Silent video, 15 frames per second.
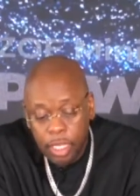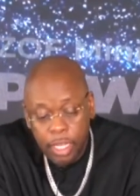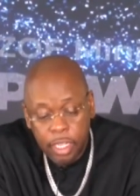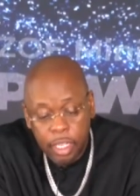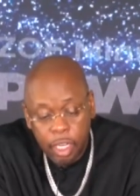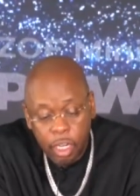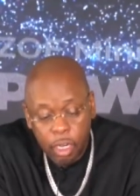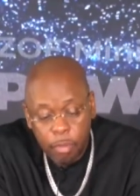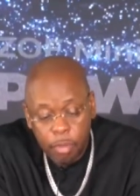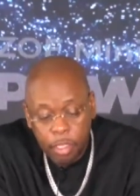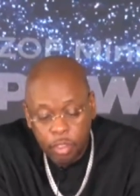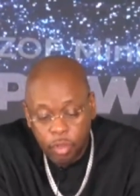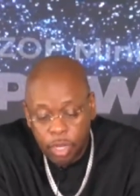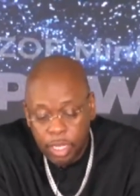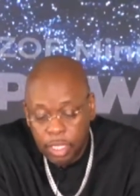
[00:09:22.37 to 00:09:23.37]
And
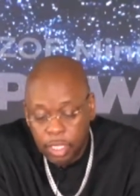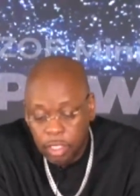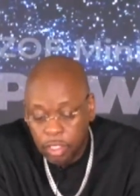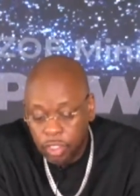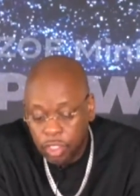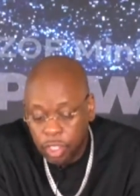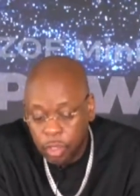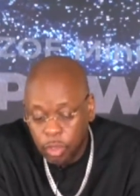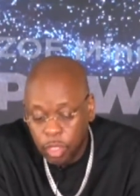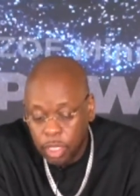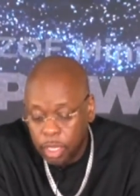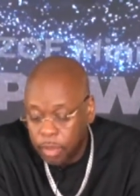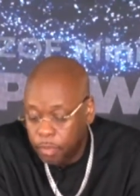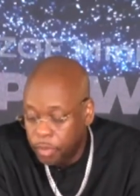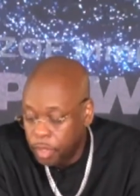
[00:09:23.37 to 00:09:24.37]
Herbert Drayton
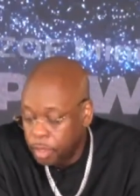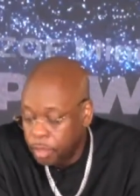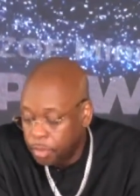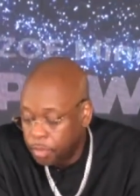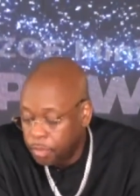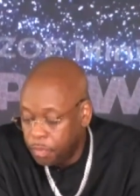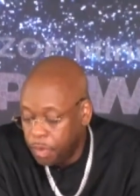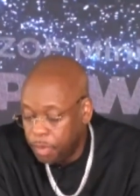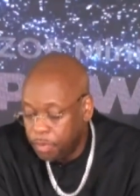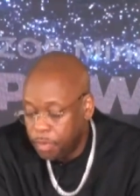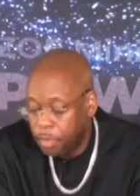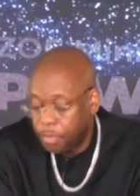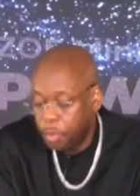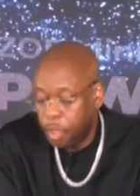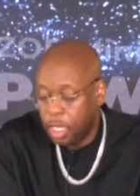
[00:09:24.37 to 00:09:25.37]
Jr.,
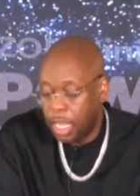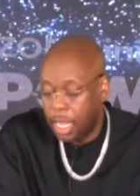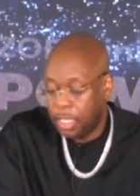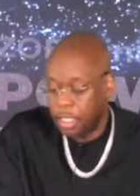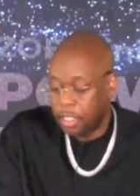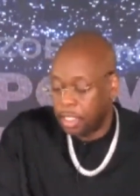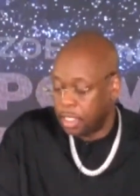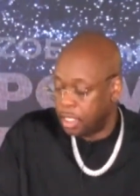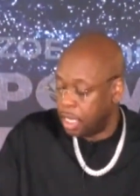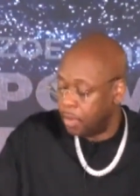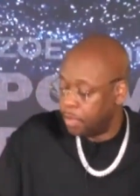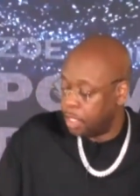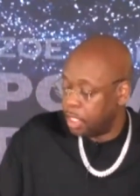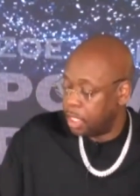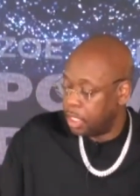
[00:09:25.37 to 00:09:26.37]

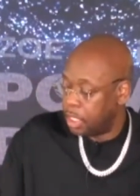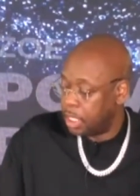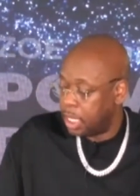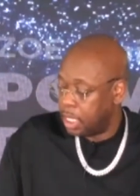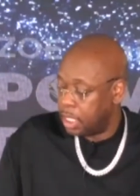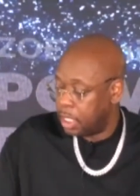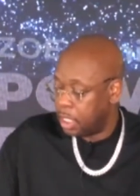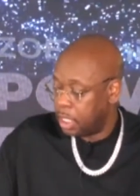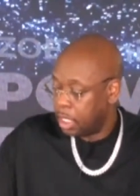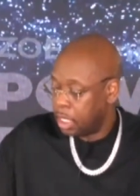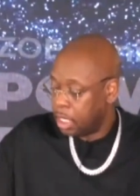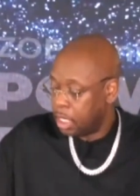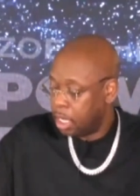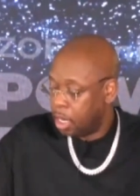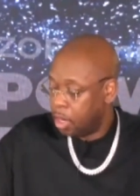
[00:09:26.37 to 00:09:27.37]
$54.17.
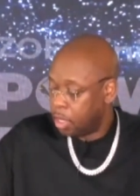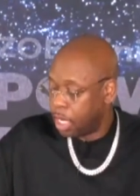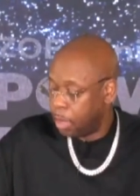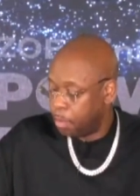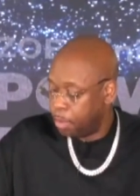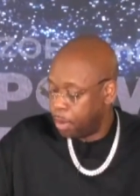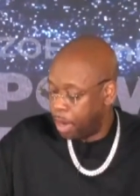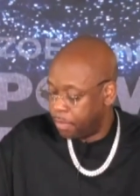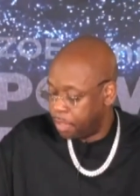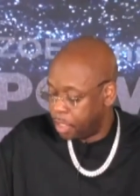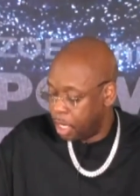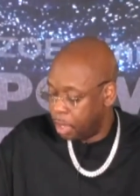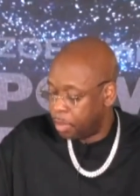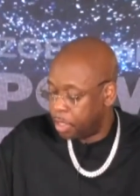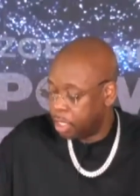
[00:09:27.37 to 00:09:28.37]
Okay, Prophet
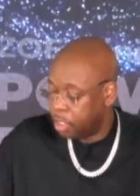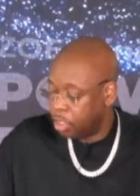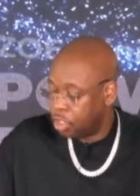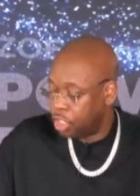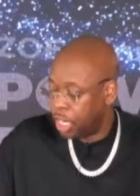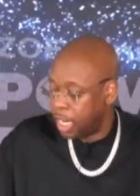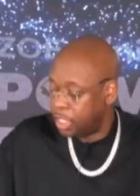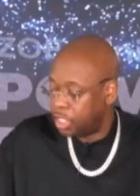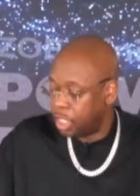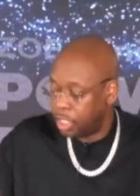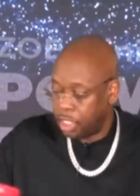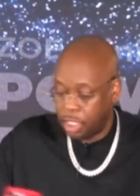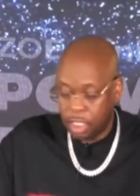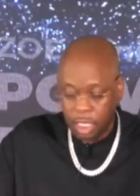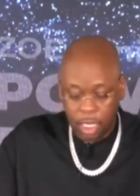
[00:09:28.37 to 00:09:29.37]
Deborah, can you check
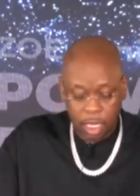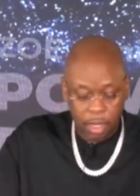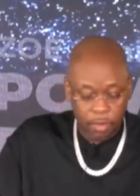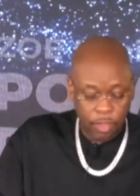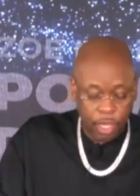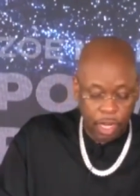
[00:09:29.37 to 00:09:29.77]
just to see if